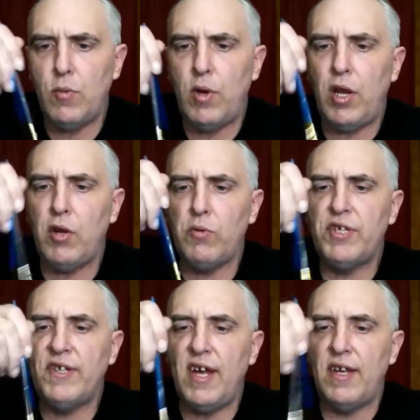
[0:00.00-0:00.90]
when I heard what
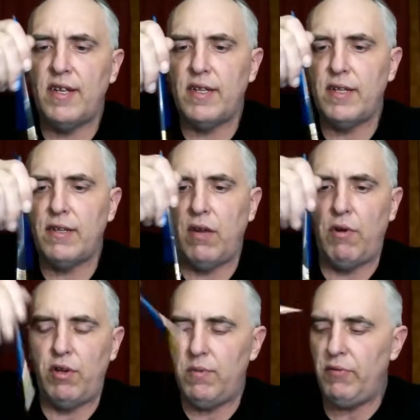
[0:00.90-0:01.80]
she said. So I
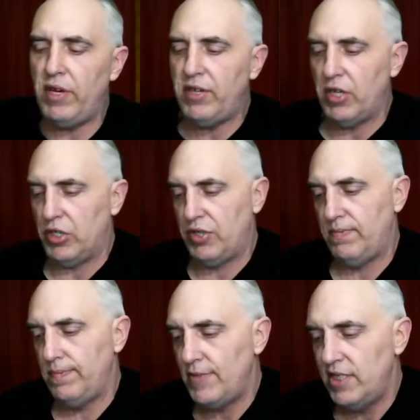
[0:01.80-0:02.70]
wanted to do my research.
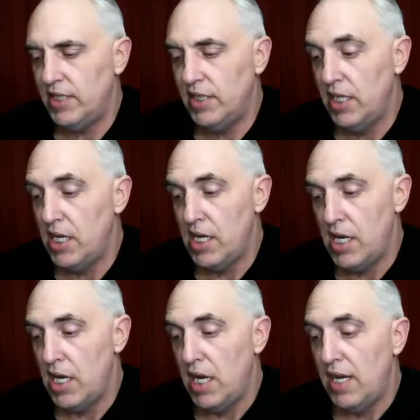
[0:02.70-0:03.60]

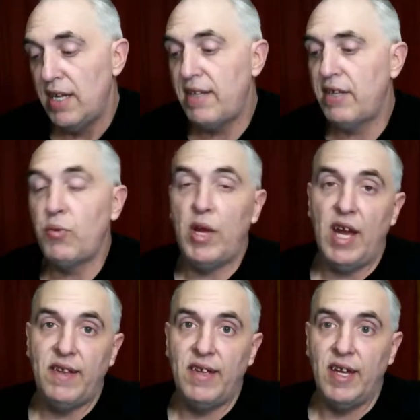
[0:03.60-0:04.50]
It's just the way
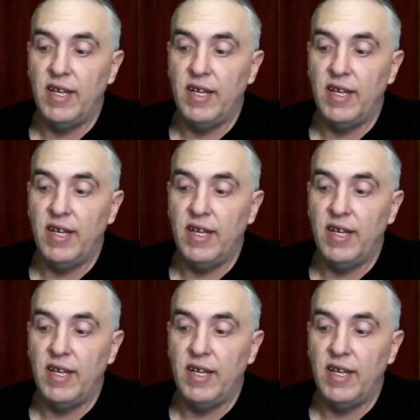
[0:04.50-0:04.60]
I see